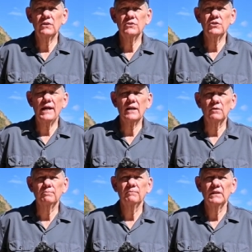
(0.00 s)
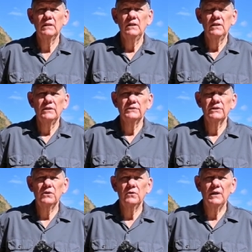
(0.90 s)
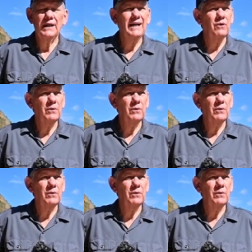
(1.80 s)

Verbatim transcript: to the channel. So uh,